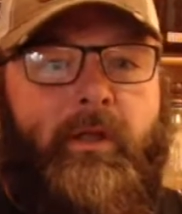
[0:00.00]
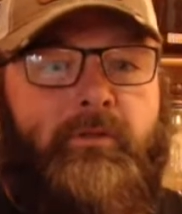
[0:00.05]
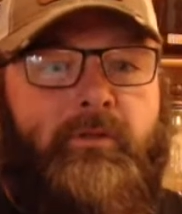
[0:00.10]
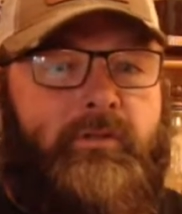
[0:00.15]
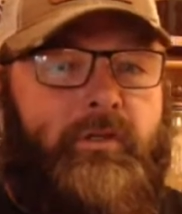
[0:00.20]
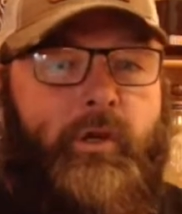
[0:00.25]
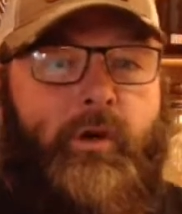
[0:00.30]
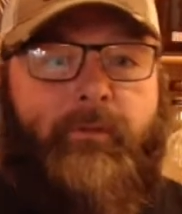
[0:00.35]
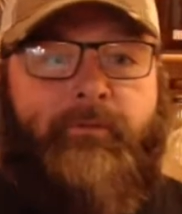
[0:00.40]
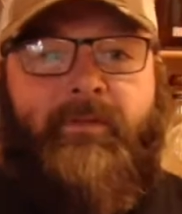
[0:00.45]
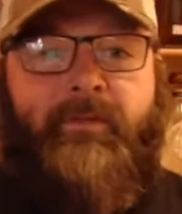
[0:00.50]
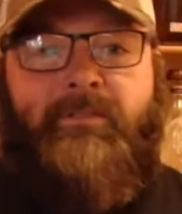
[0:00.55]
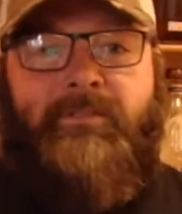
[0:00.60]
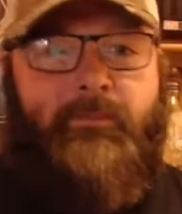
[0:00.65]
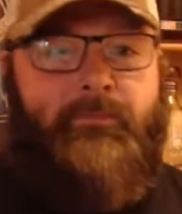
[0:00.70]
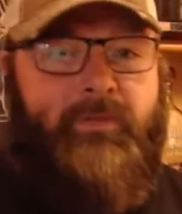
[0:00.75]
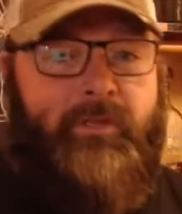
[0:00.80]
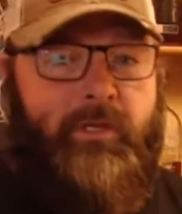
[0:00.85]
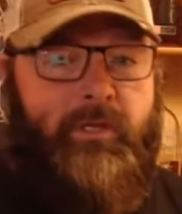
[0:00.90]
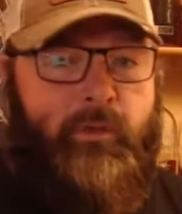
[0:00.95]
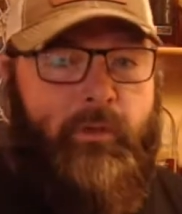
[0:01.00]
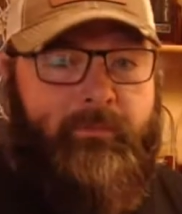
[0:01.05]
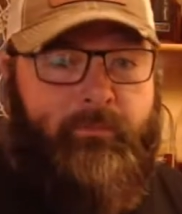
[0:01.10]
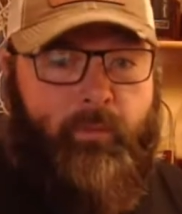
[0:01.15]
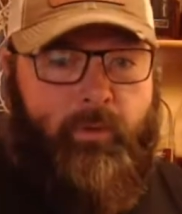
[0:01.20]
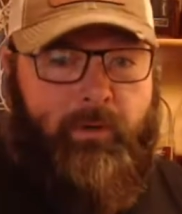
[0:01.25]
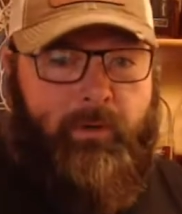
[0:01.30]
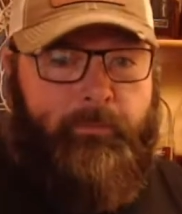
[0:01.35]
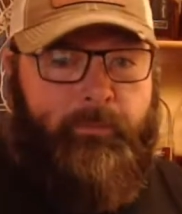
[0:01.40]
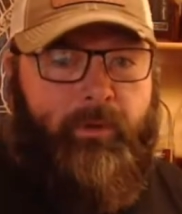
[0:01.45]
to know if it's something you even
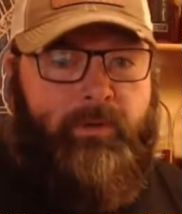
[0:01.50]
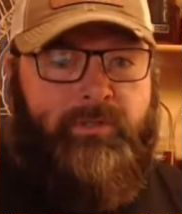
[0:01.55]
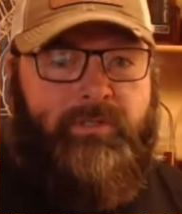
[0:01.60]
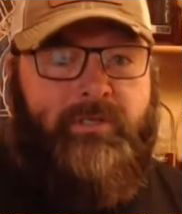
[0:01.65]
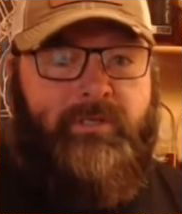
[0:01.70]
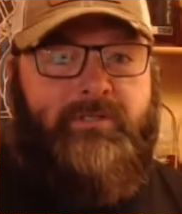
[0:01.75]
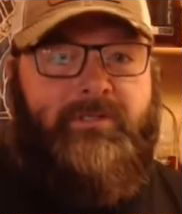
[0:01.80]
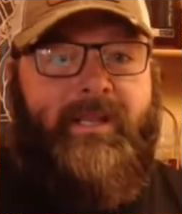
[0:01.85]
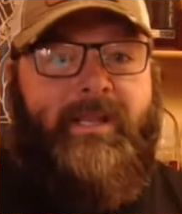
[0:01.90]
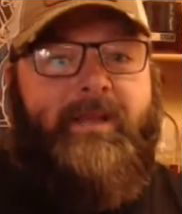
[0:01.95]
want to purchase,